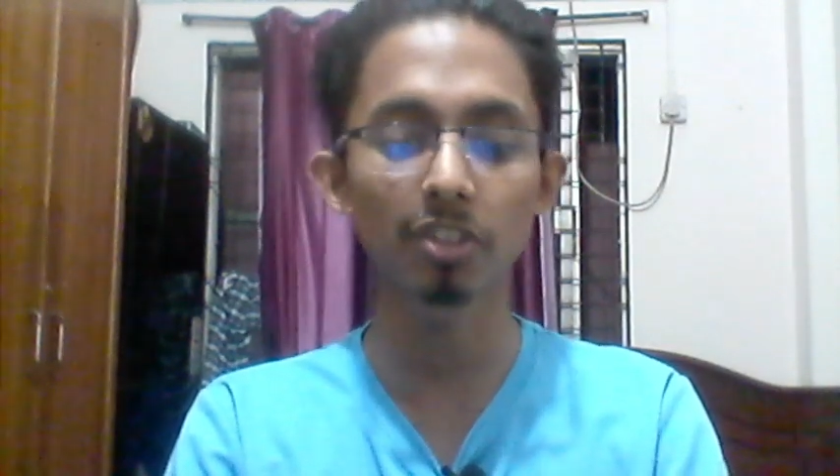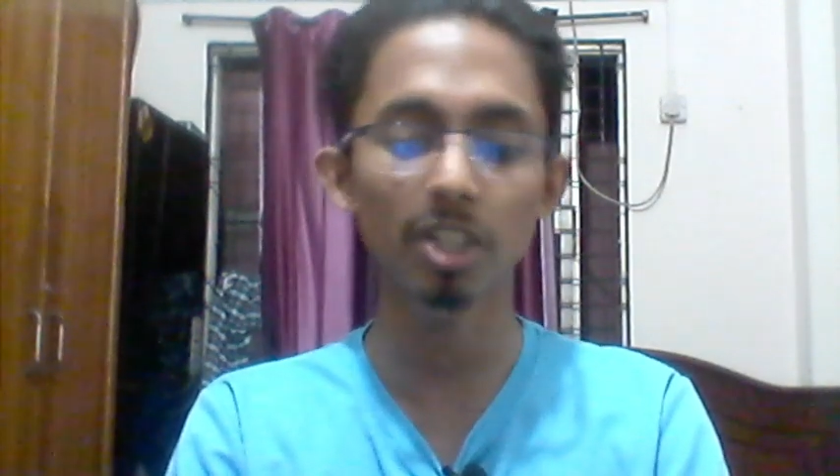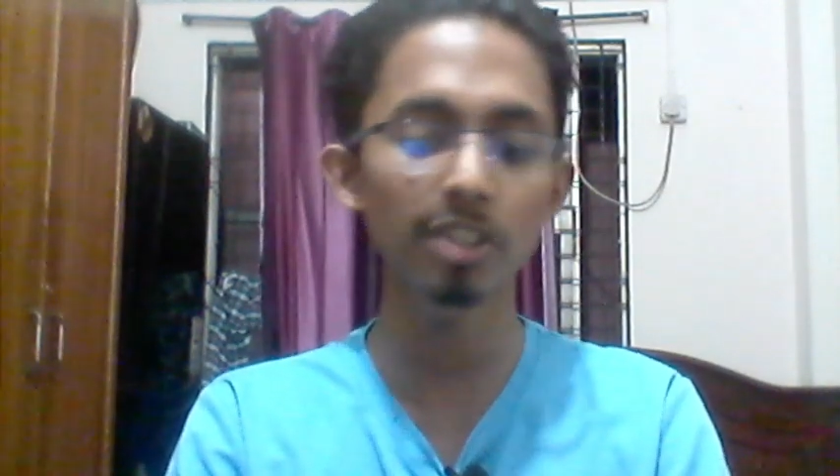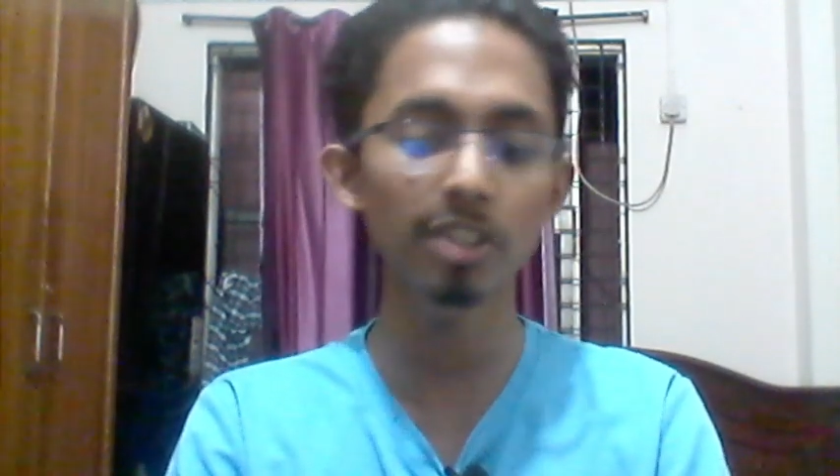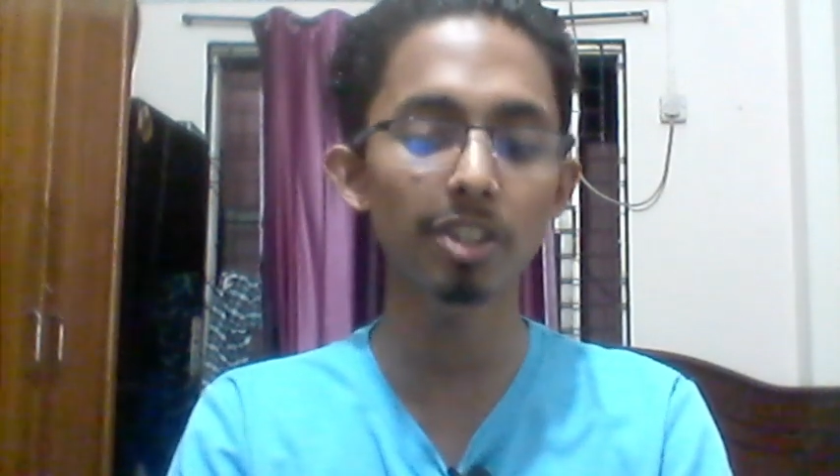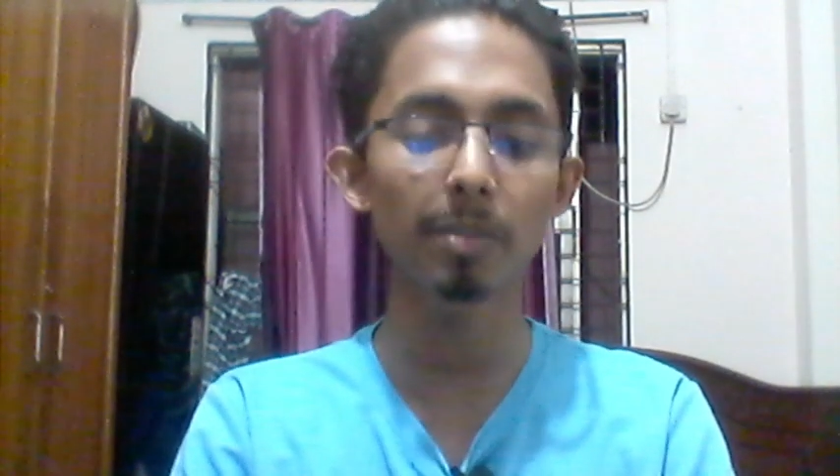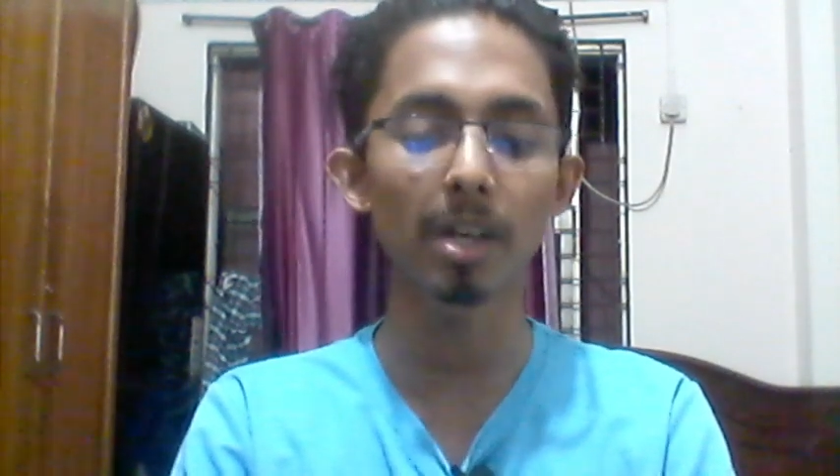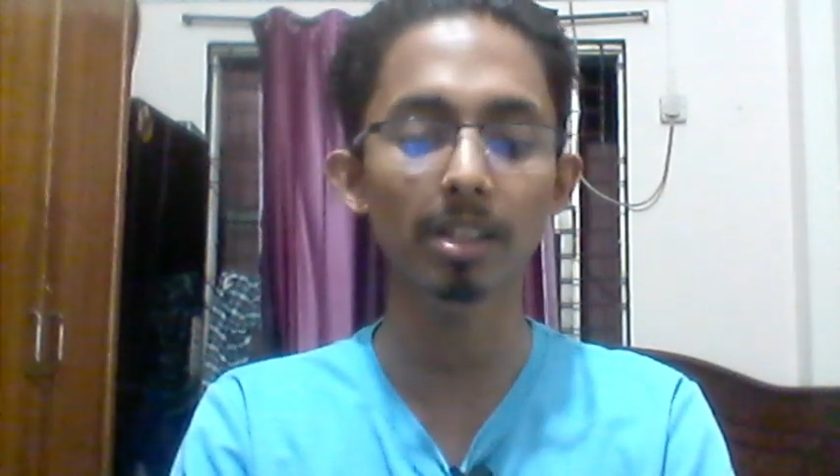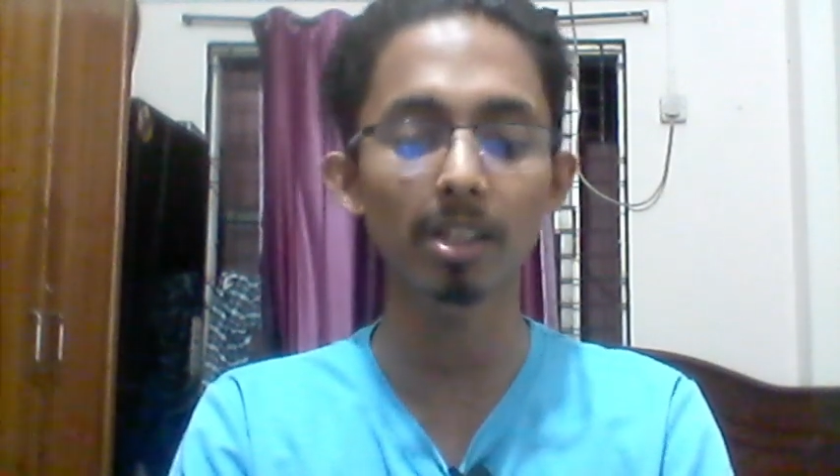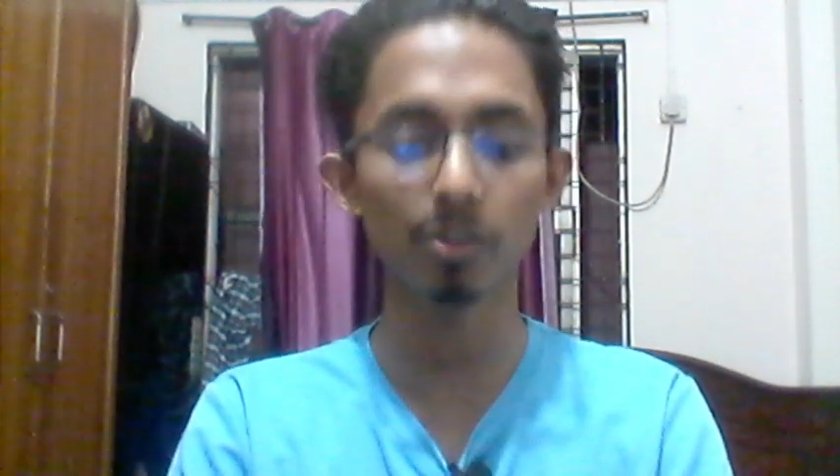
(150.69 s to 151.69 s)
changing
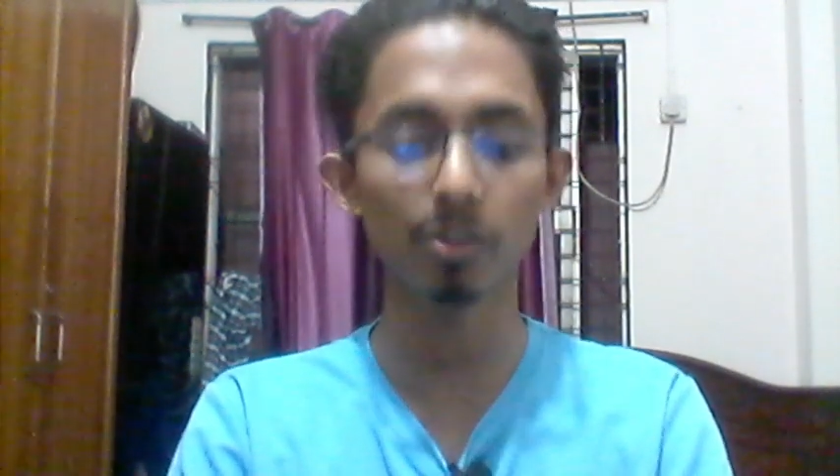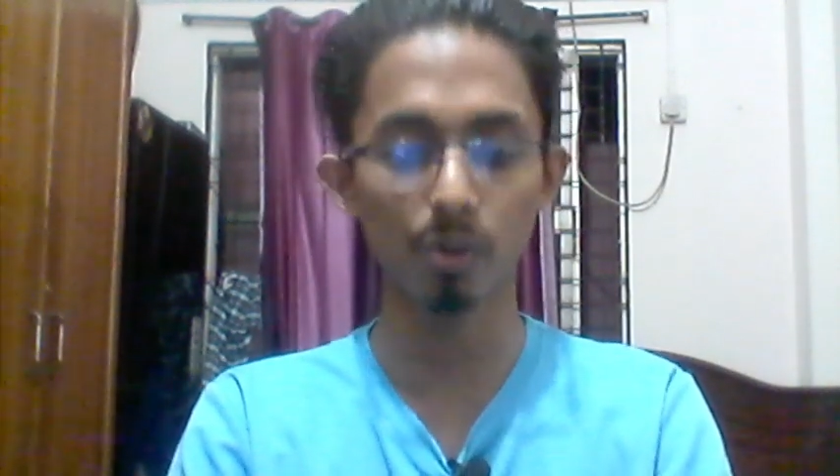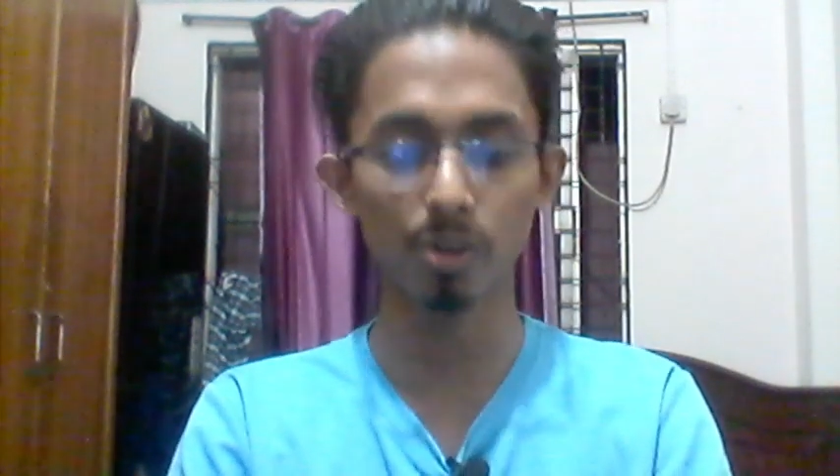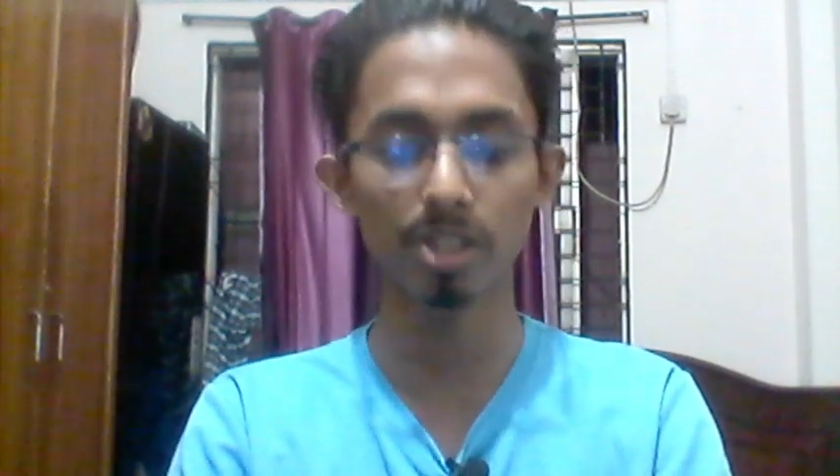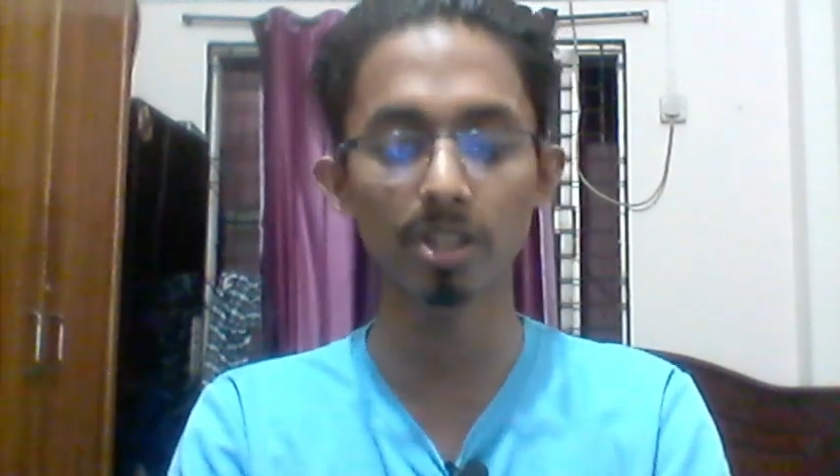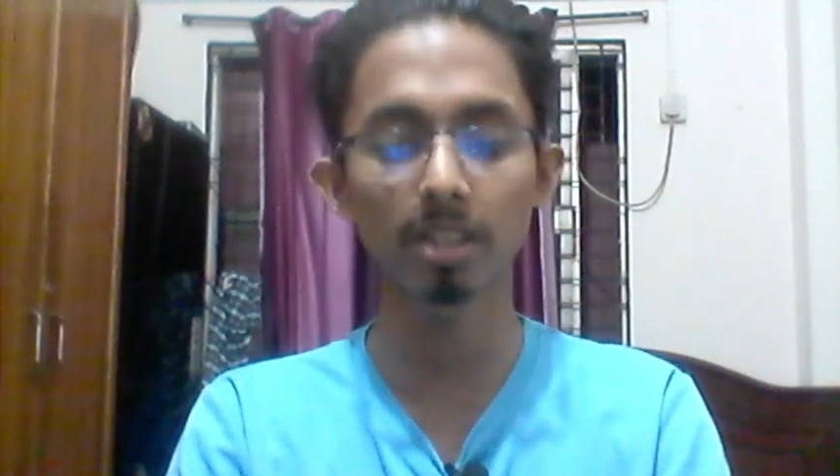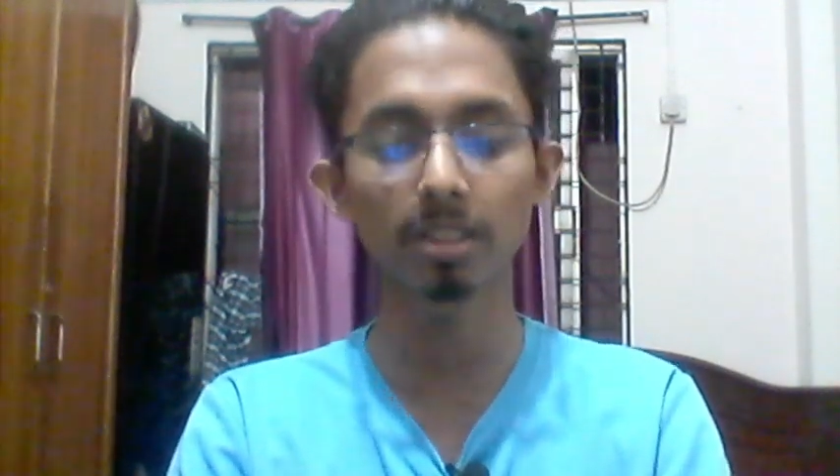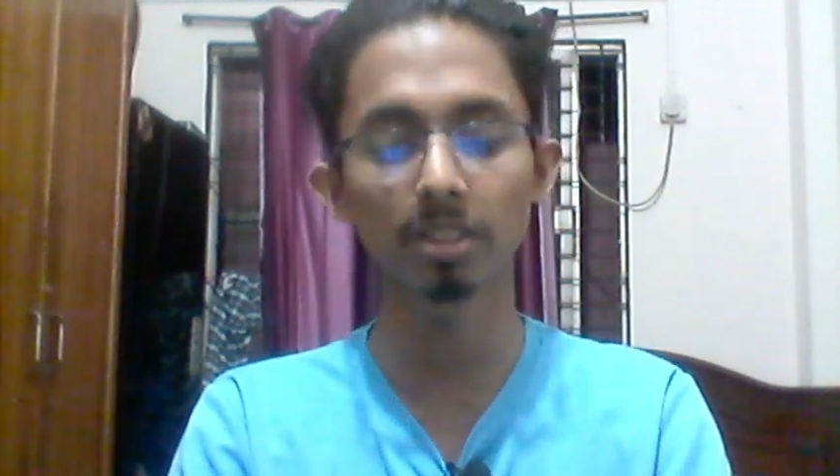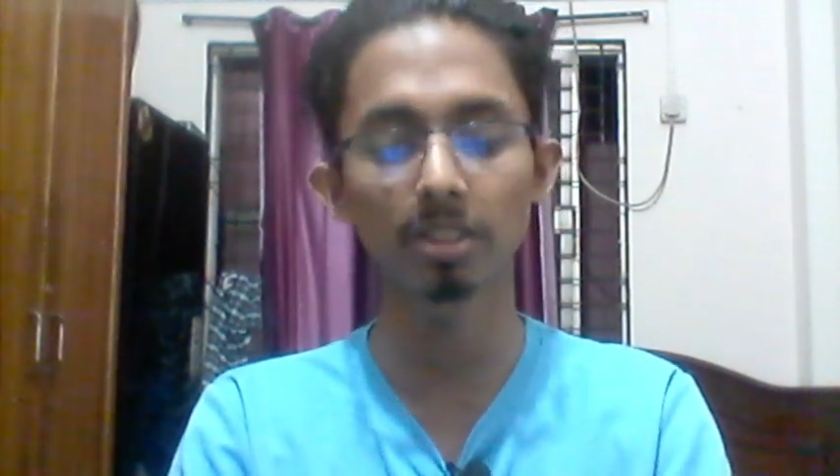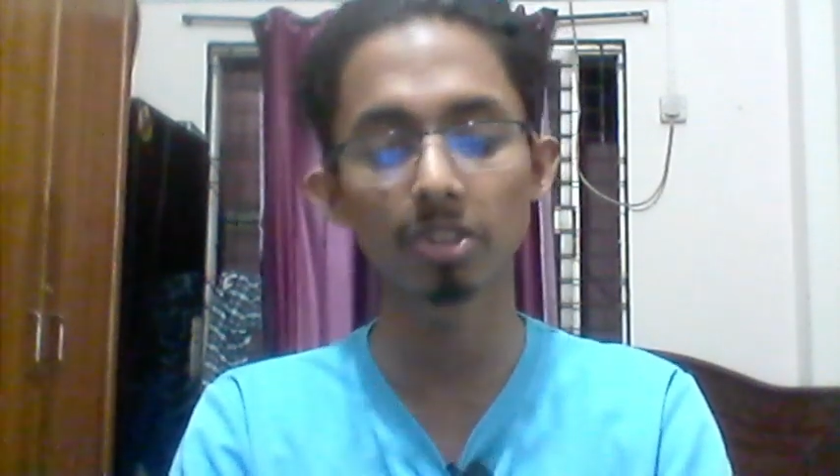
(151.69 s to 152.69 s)
market
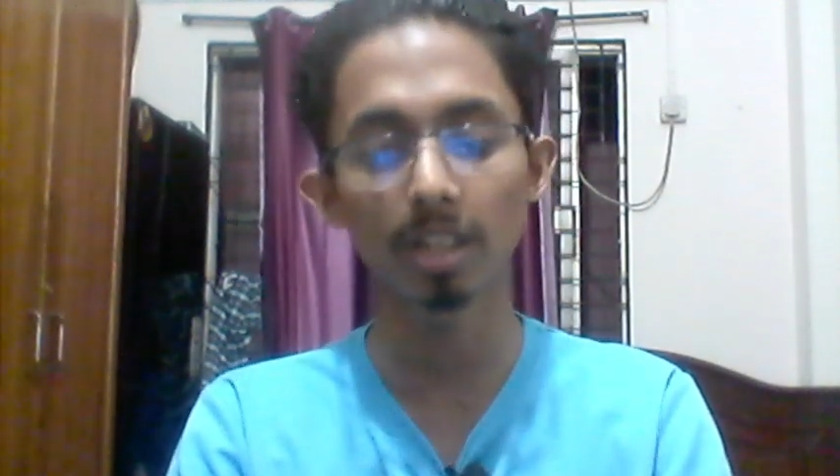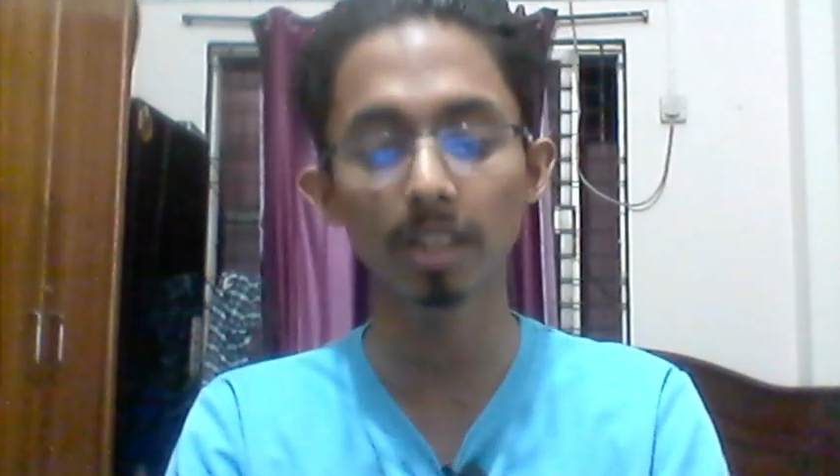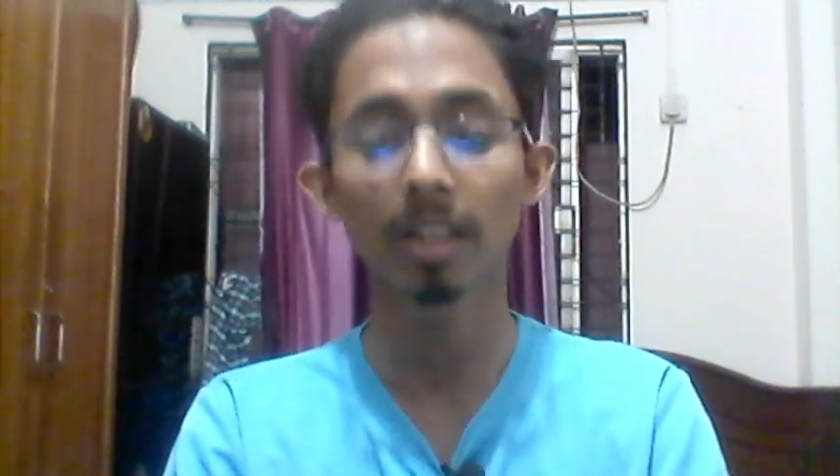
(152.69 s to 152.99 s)
conditions is checked,